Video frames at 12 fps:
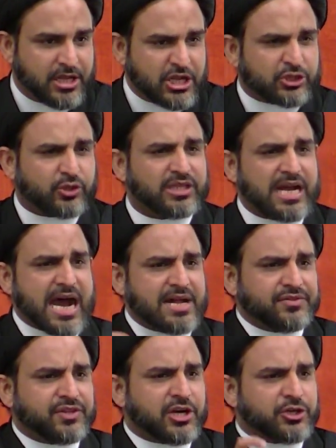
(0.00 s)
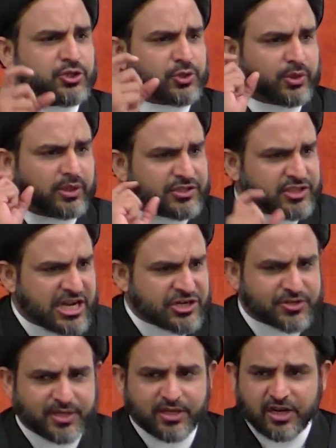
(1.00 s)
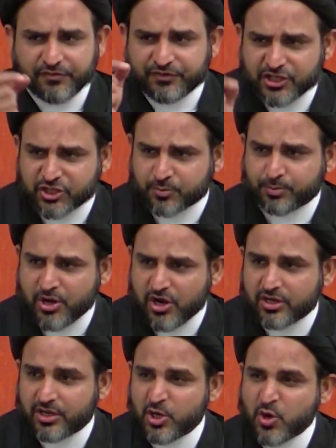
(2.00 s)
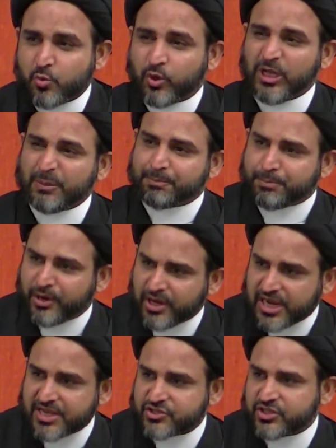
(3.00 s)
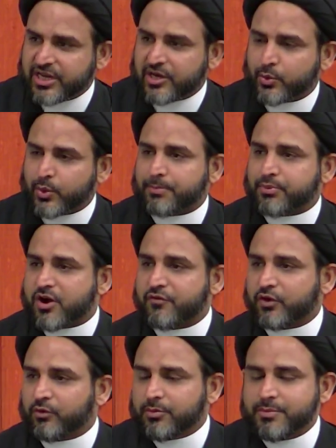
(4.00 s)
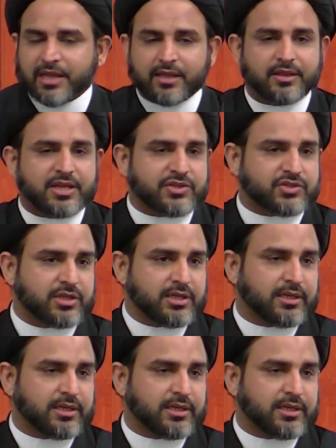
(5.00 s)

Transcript: So the underutilization of this book will put us there where Prophet will be making this